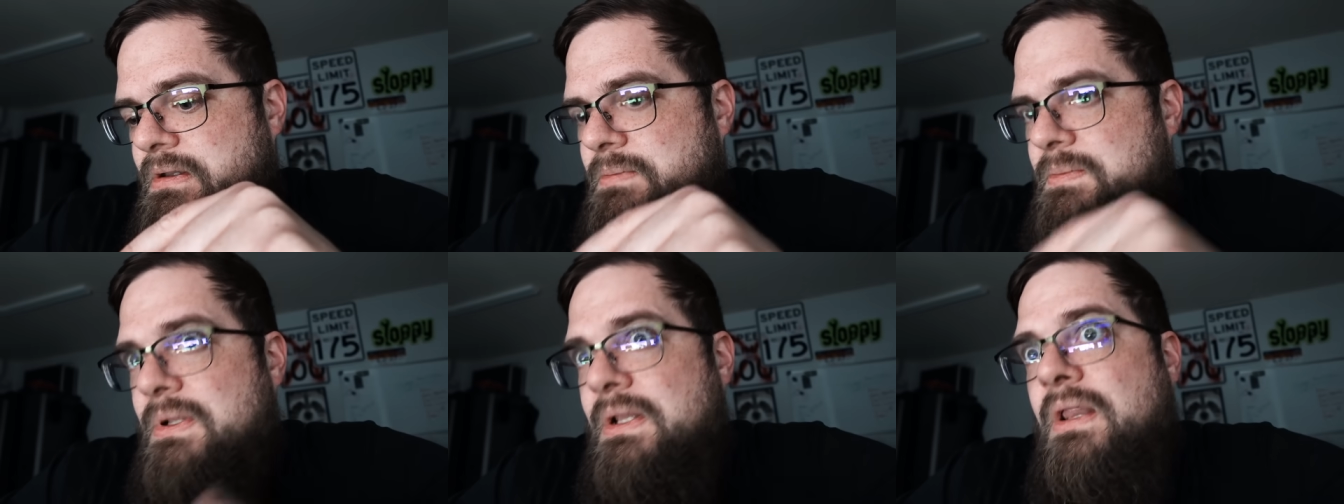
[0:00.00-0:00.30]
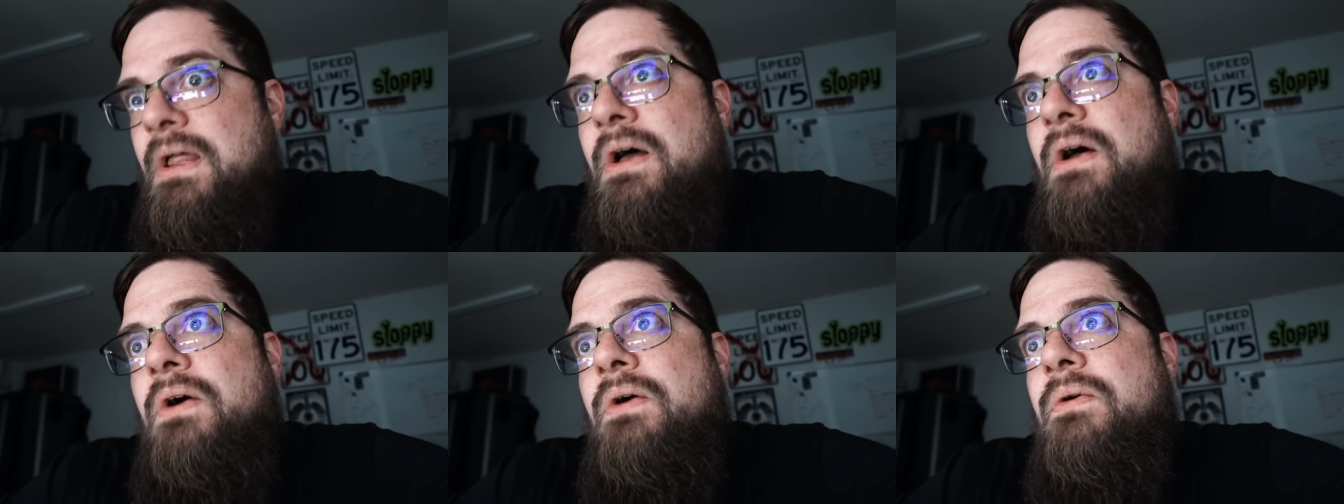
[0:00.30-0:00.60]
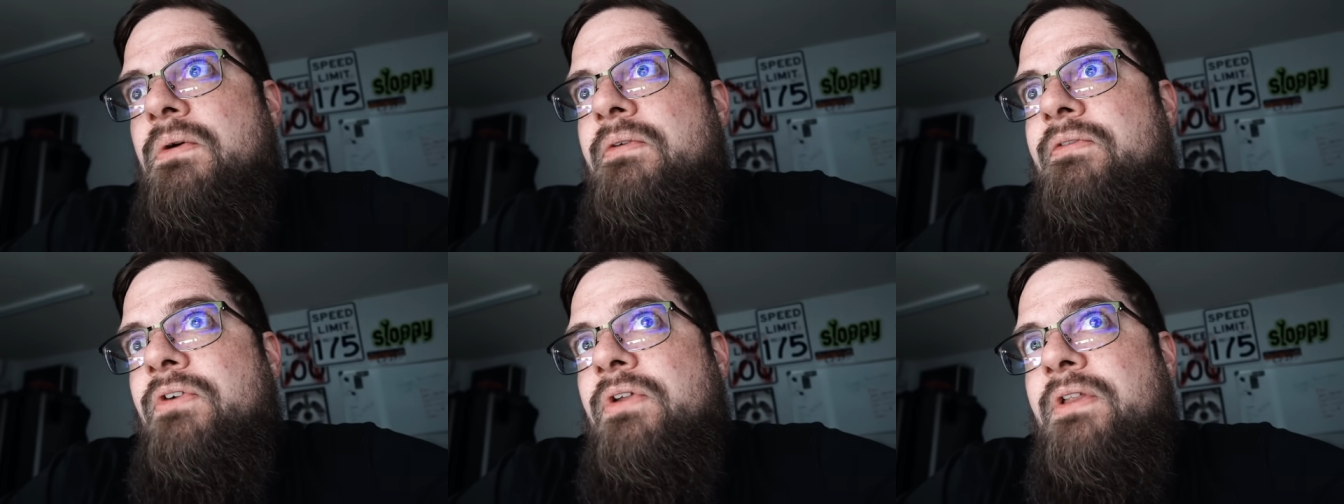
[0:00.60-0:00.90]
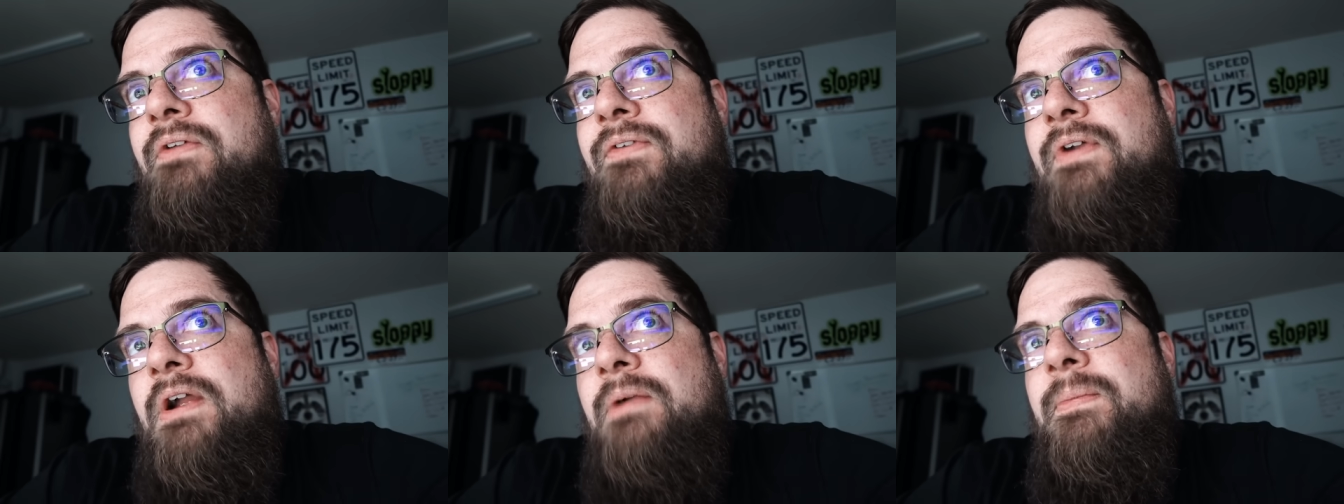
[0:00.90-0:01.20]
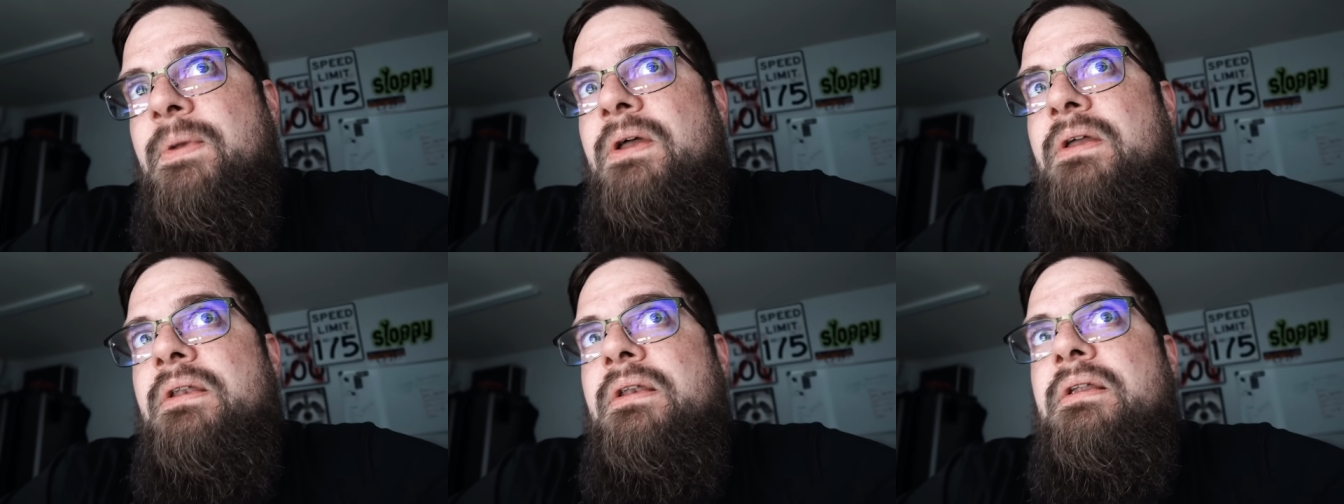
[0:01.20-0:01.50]
below for the
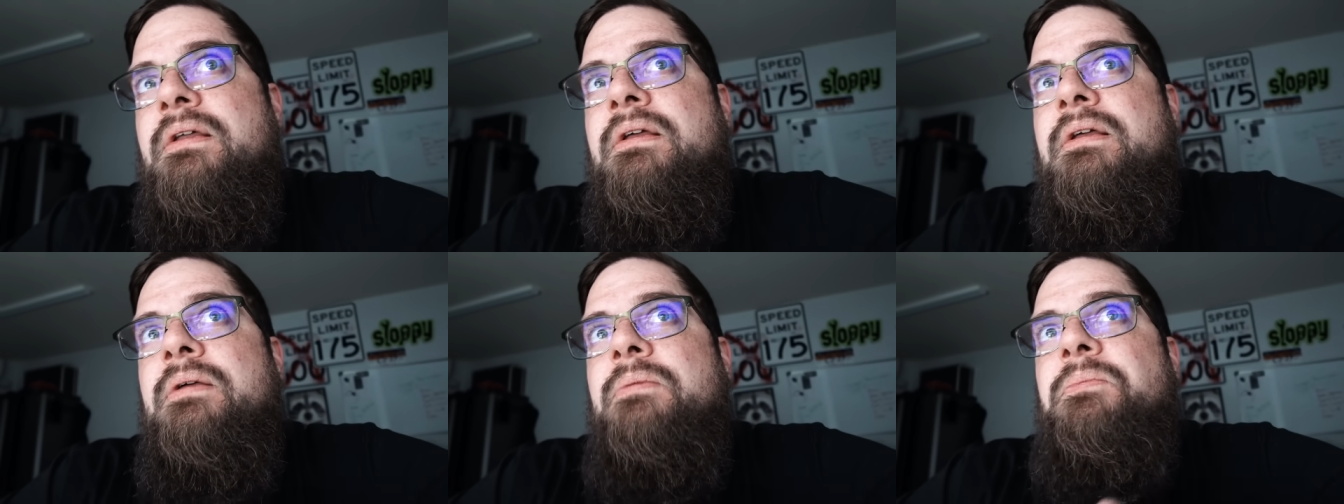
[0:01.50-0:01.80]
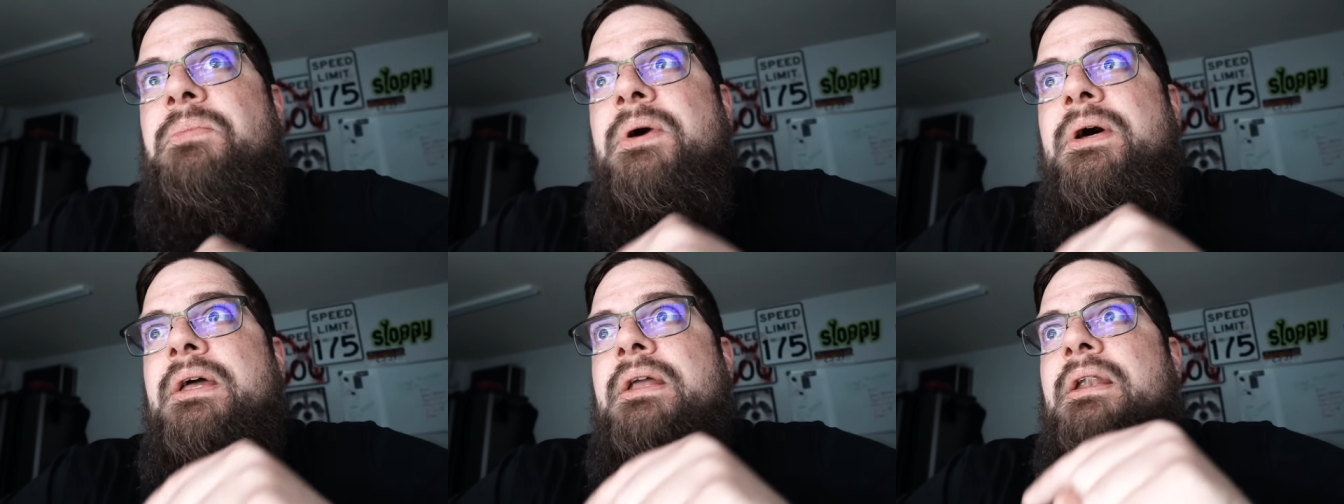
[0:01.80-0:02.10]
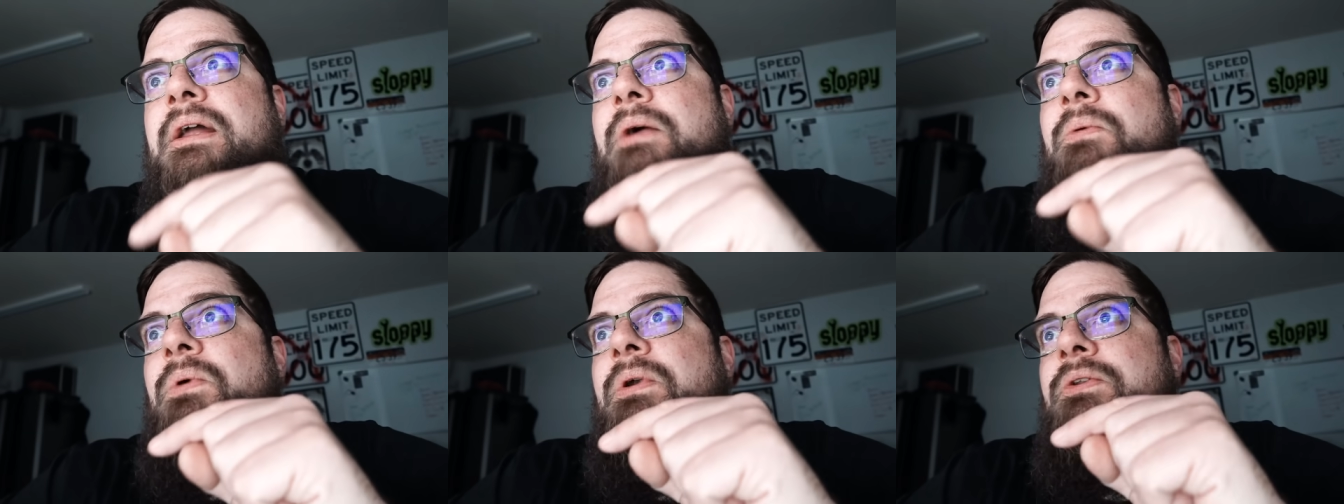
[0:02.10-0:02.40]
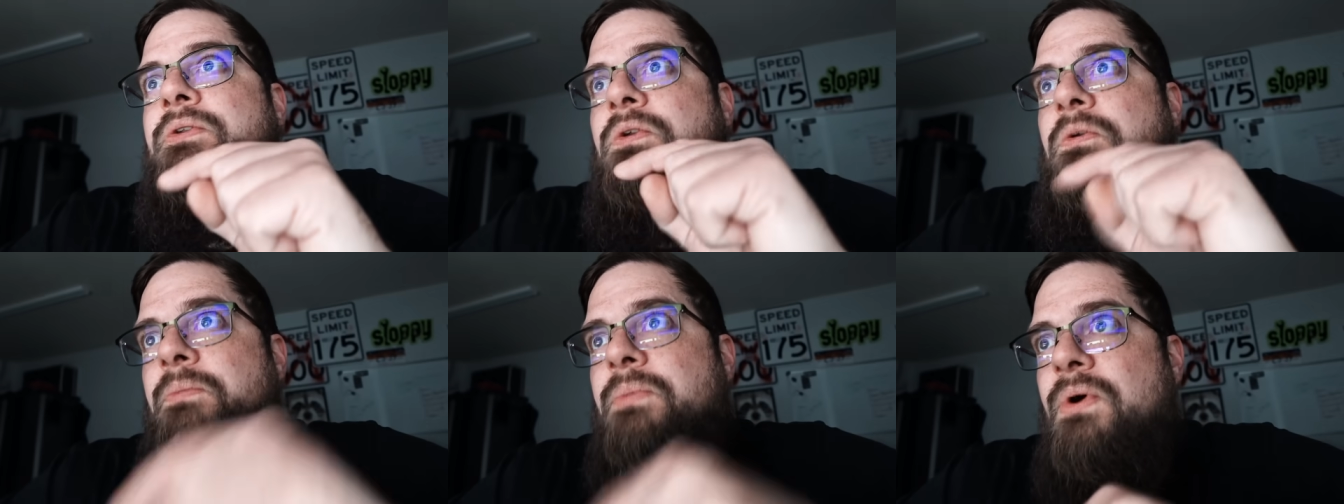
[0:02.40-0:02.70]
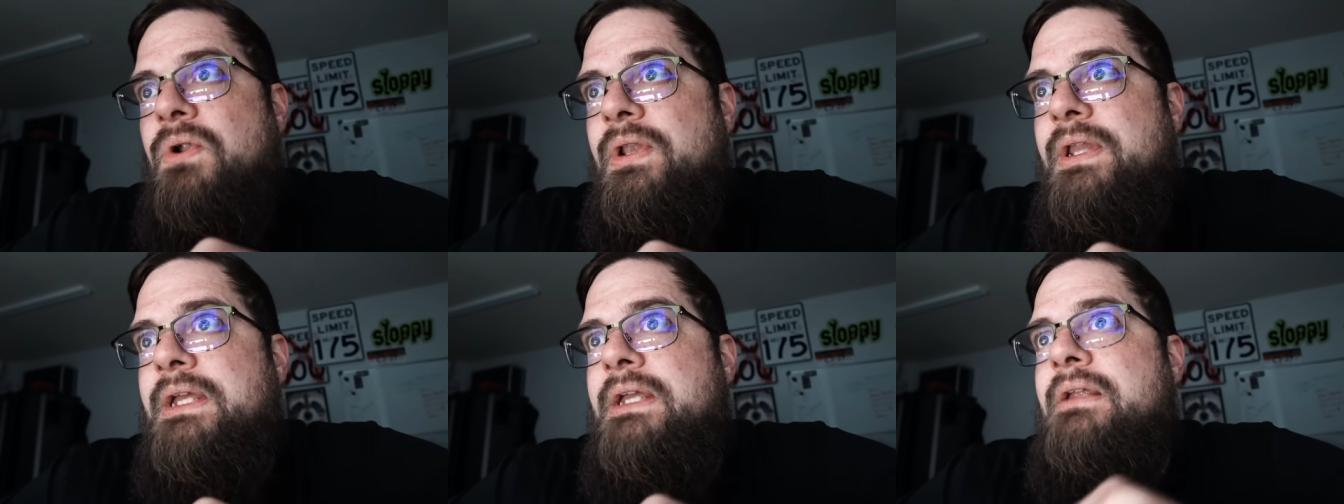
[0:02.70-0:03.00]
Fairmont, but I want to
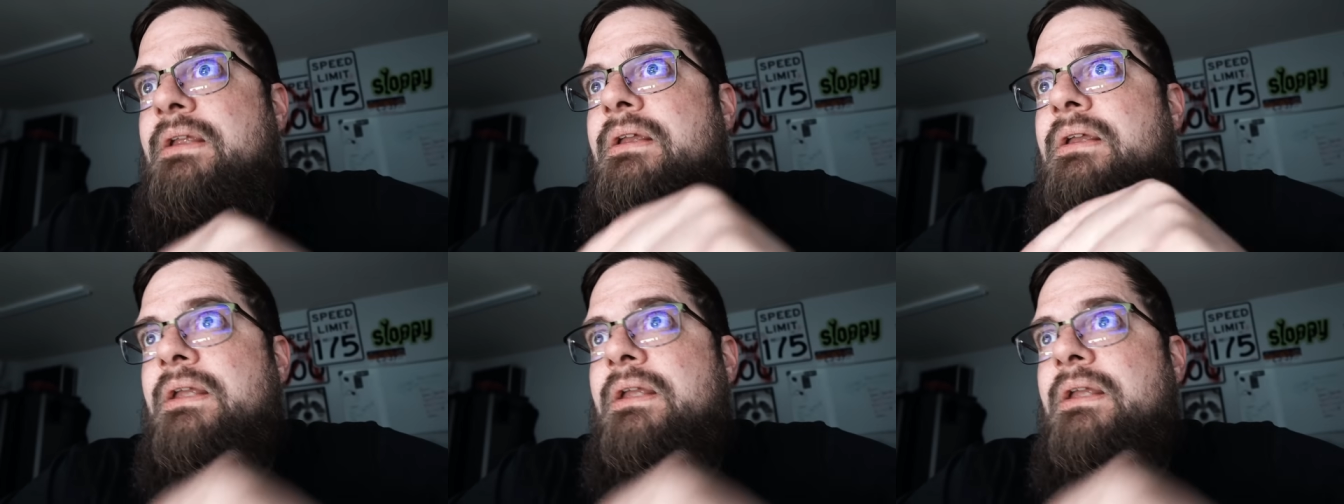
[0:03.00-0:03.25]
pulley